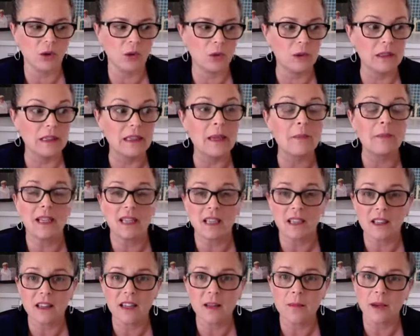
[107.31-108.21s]

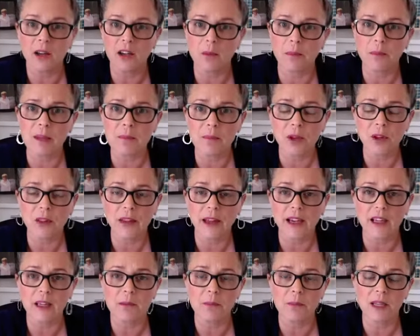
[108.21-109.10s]
limiting the amount of people that
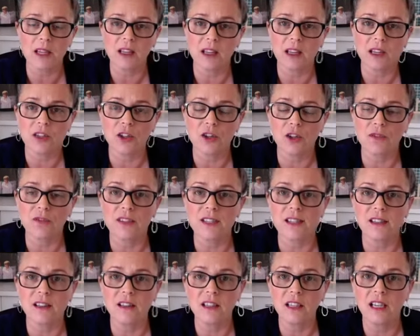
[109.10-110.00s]
can be in your
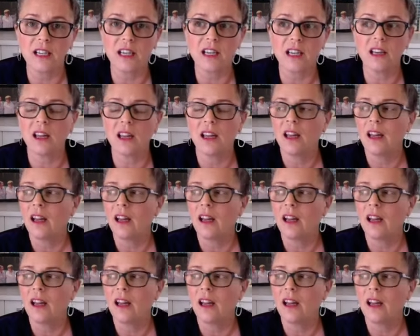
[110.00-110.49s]
facility